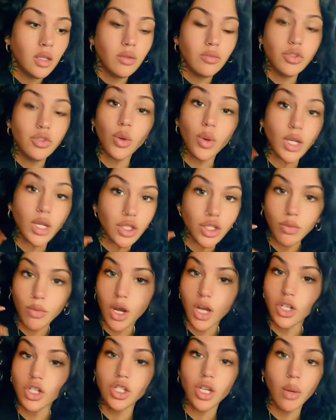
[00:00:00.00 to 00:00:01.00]
doing too
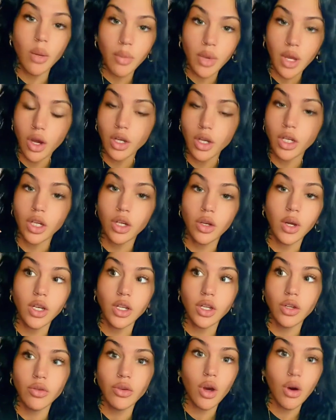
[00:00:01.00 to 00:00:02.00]
much, dumping on you, and
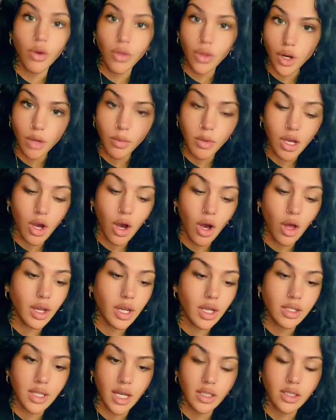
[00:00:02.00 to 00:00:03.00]
you know they're going to be calling
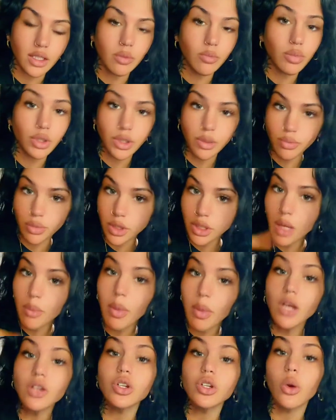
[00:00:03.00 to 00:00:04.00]
and texting, put that
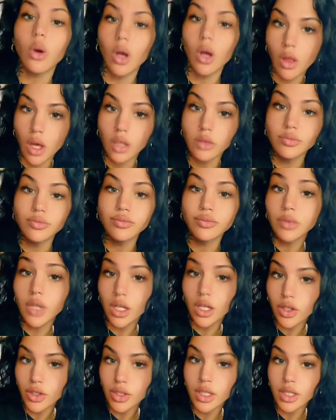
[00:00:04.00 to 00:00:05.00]
boundary oil on and
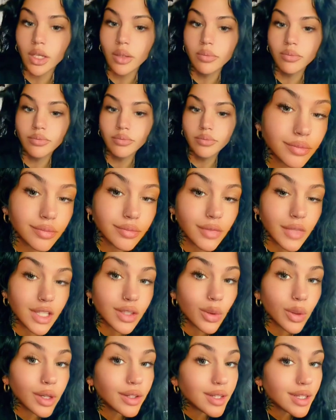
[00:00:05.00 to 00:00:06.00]
you'll see. This
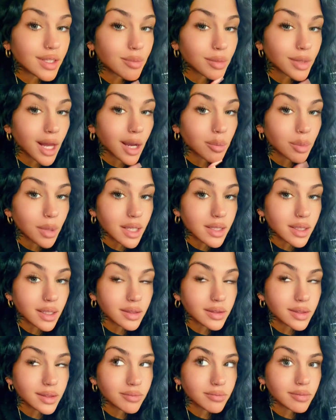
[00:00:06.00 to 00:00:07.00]
oil doesn't block
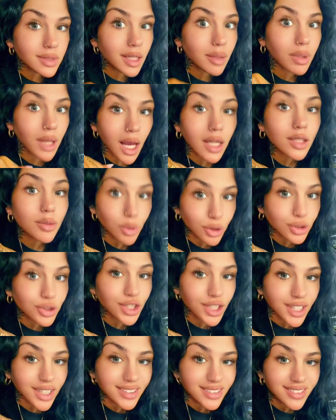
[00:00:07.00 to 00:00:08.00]
blessings, it blocks
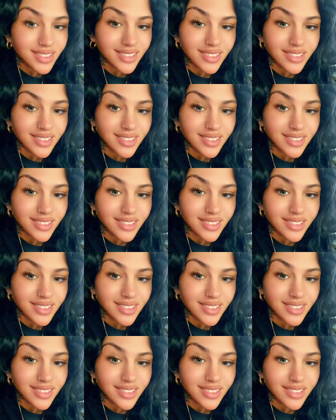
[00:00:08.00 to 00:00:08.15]
bullshit.